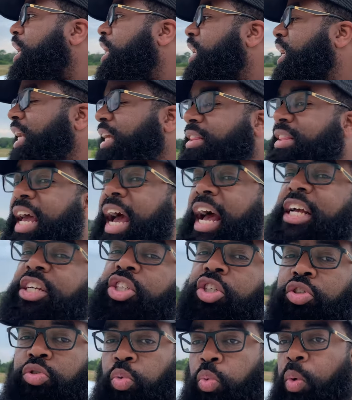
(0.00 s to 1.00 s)
Like, that's
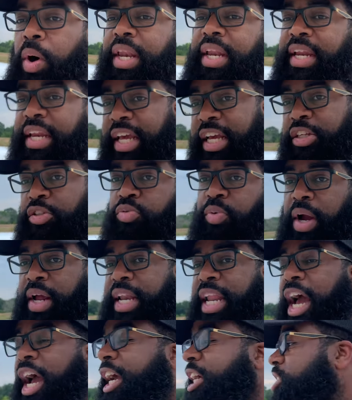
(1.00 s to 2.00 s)
just what it is right
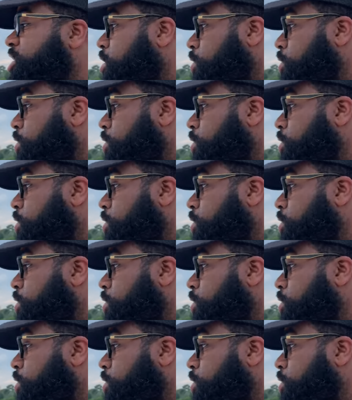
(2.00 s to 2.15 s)
now. It's